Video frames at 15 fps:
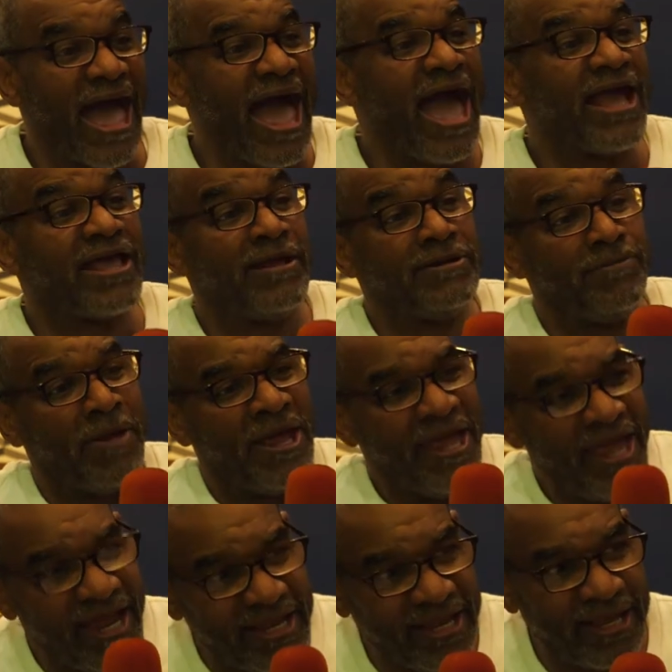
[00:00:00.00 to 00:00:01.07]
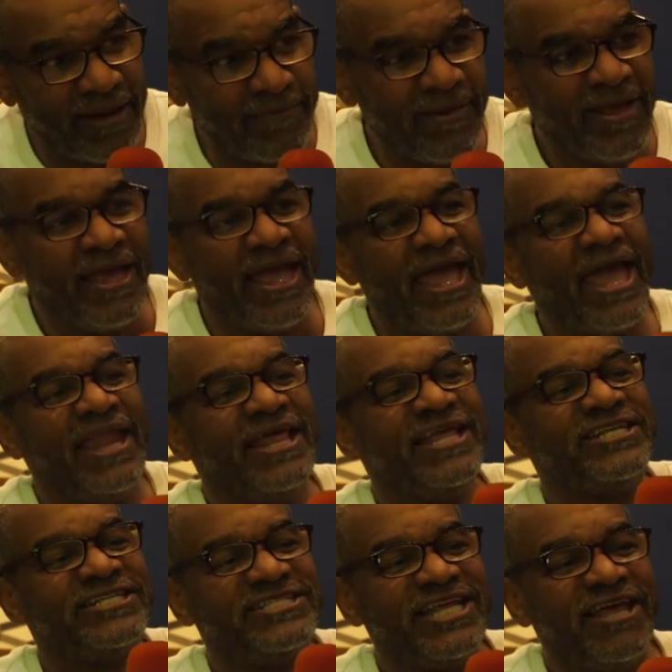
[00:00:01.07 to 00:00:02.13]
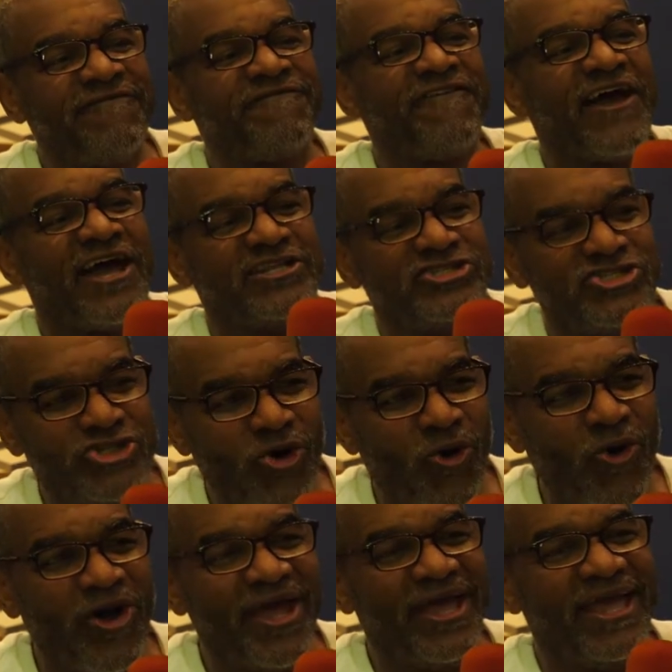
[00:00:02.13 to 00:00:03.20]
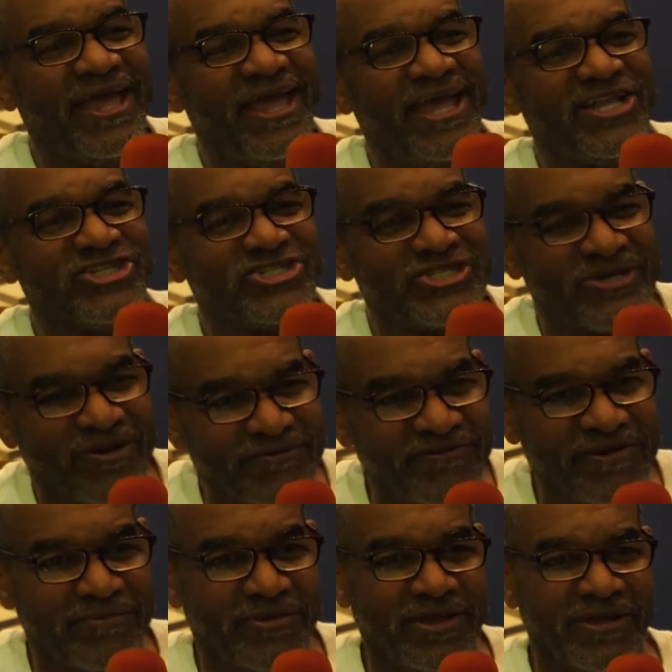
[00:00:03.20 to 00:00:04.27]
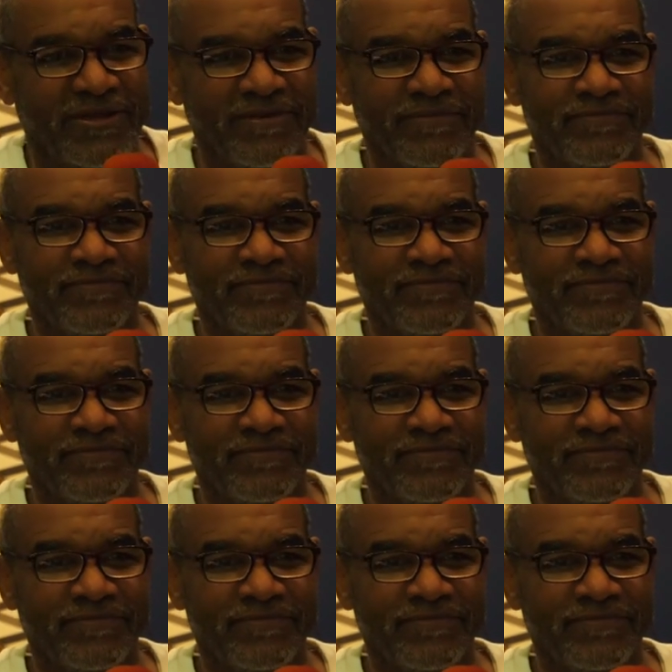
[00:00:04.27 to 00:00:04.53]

I can hit him and he still find joy in serving me.